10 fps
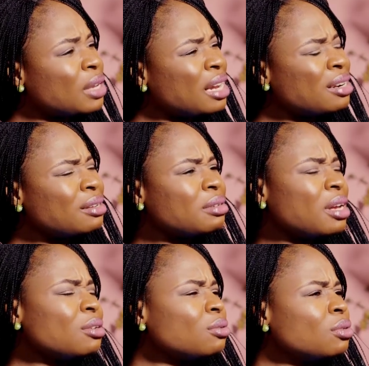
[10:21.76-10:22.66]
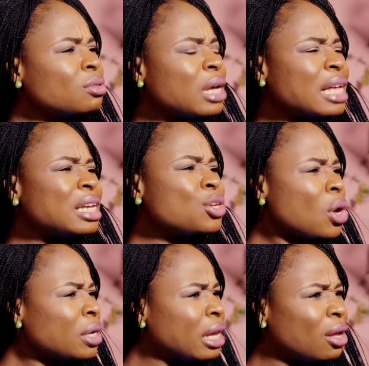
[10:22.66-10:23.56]
and as a
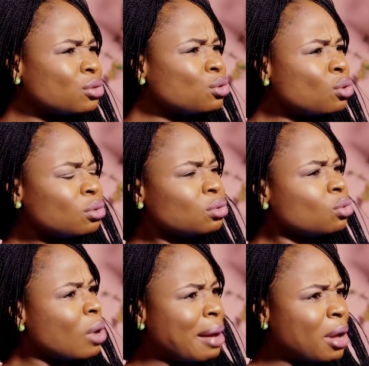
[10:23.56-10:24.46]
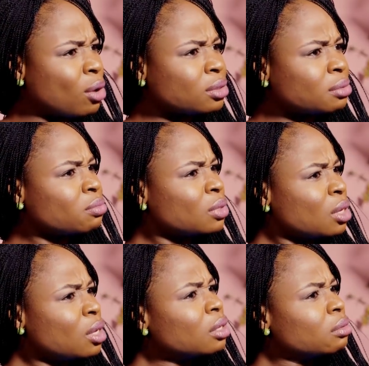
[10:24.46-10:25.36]
young girl, you don't go about,
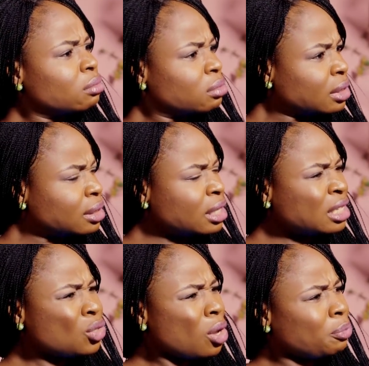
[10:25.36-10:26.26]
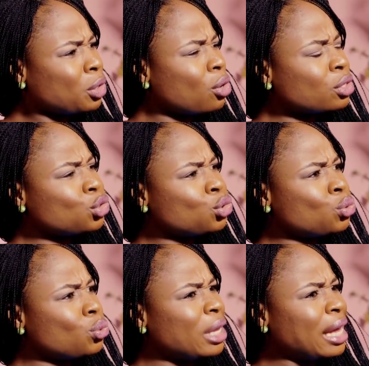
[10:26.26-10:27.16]
it's not because
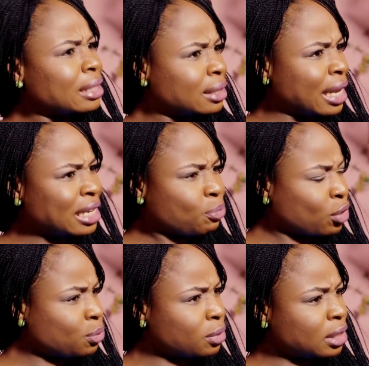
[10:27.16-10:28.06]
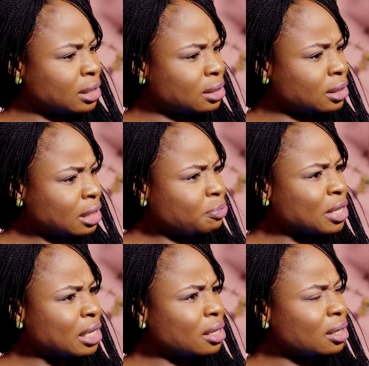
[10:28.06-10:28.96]
you hate anybody with
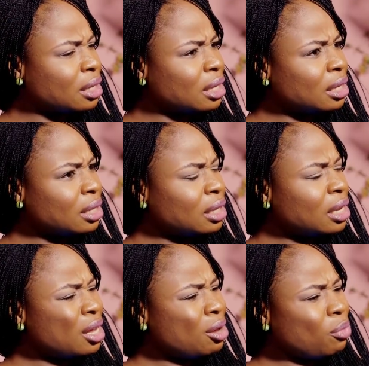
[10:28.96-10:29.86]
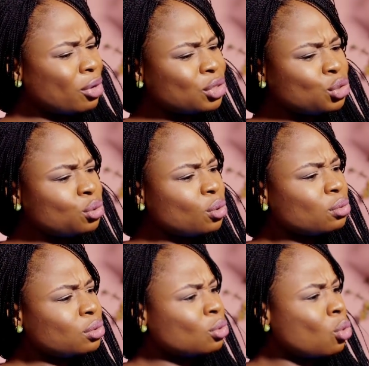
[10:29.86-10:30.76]
CP, but you
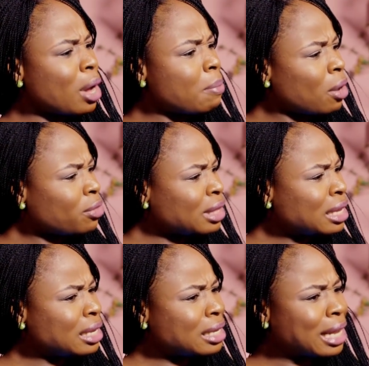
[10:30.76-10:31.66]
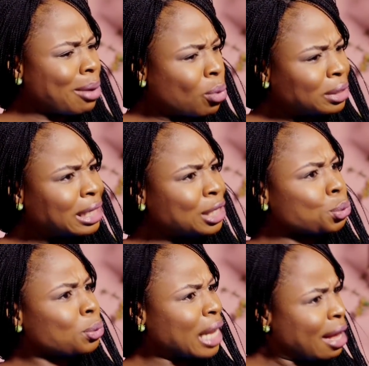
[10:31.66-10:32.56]
don't go about thinking that one day
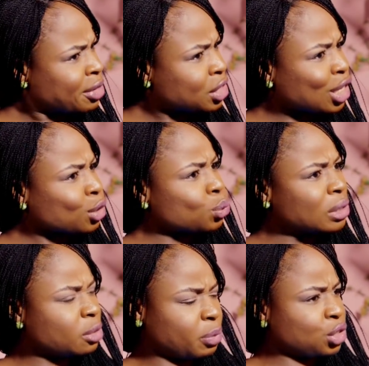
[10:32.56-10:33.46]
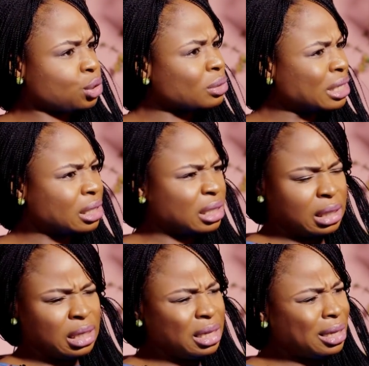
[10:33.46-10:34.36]
you would have a child with special needs.
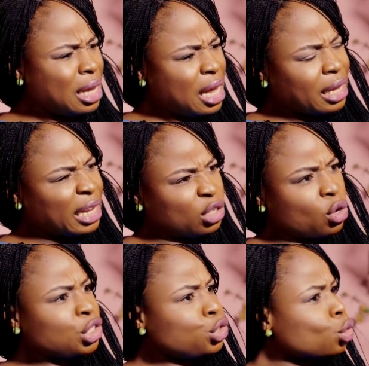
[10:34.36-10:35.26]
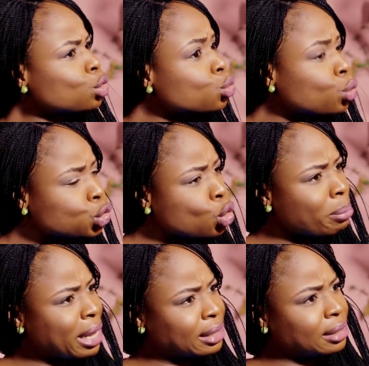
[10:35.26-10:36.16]
It doesn't just cross your
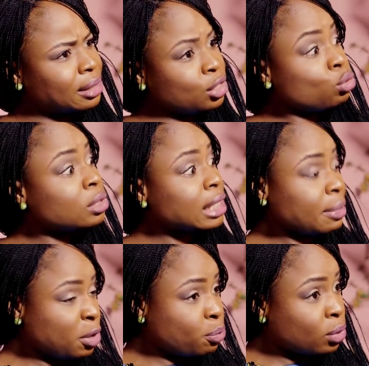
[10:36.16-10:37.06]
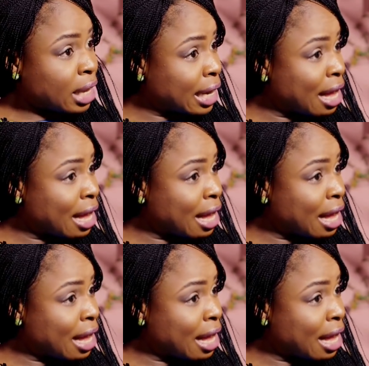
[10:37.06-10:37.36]
mind. You see people that